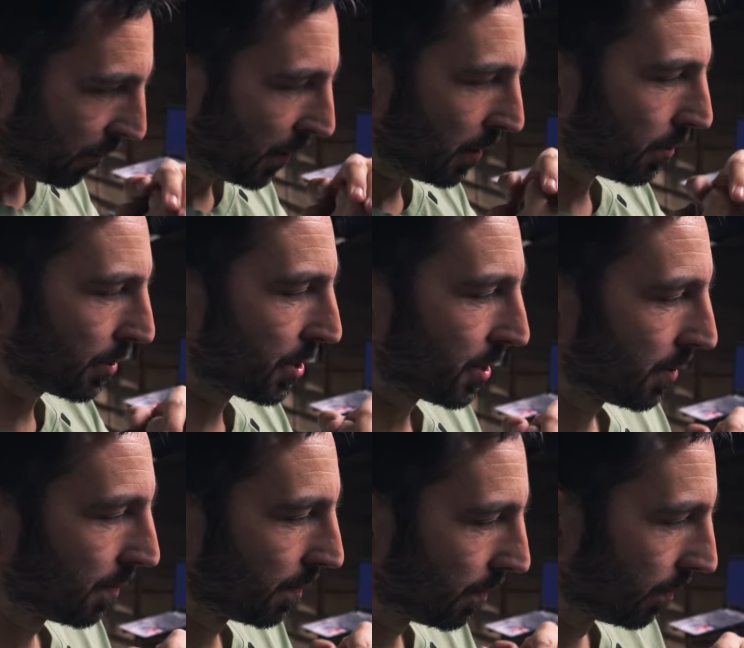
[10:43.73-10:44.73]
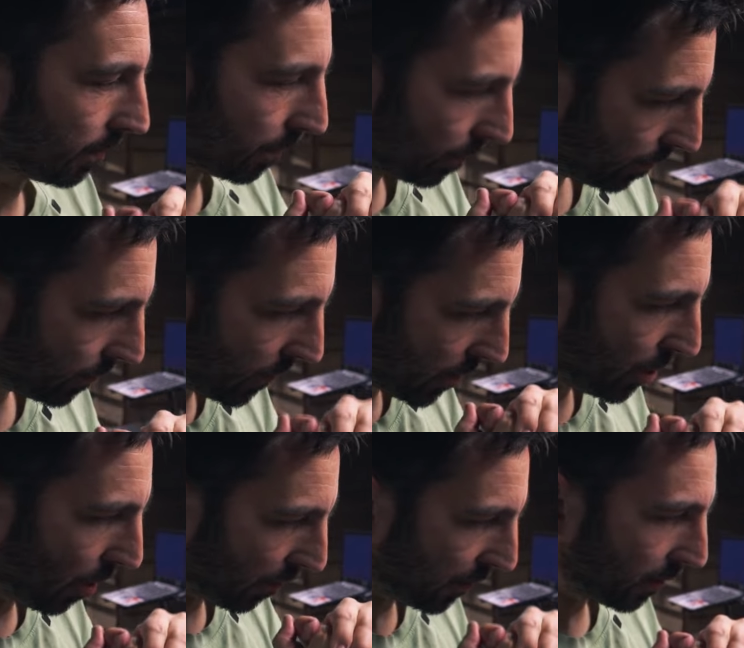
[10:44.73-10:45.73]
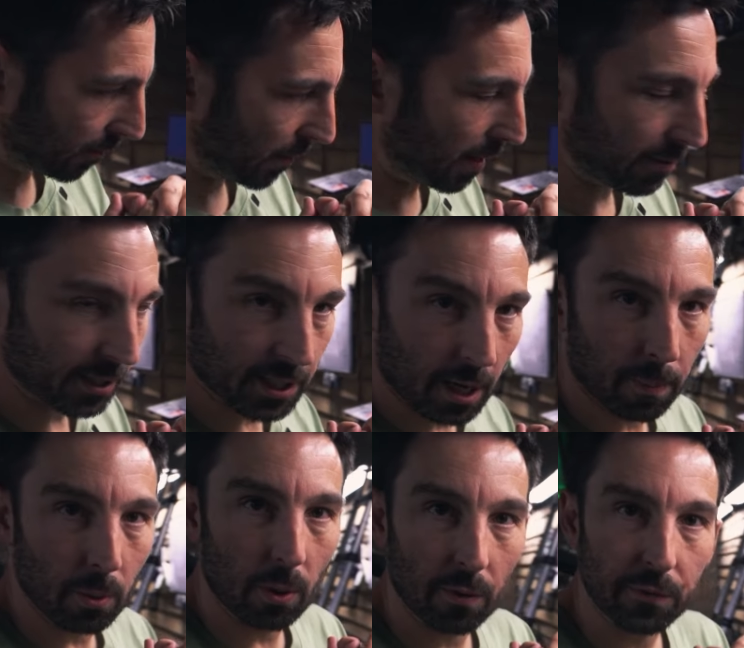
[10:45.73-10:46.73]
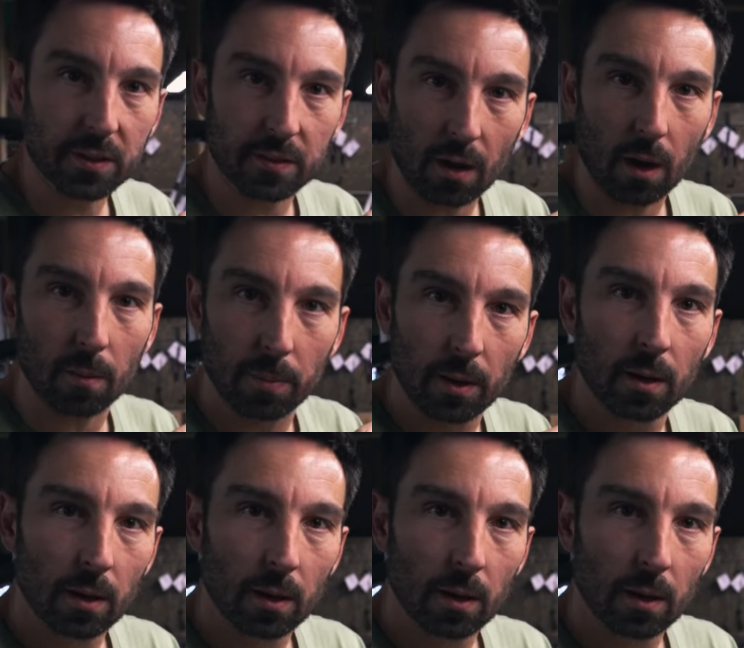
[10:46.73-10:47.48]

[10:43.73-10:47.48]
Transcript: shock feels very supple off the top,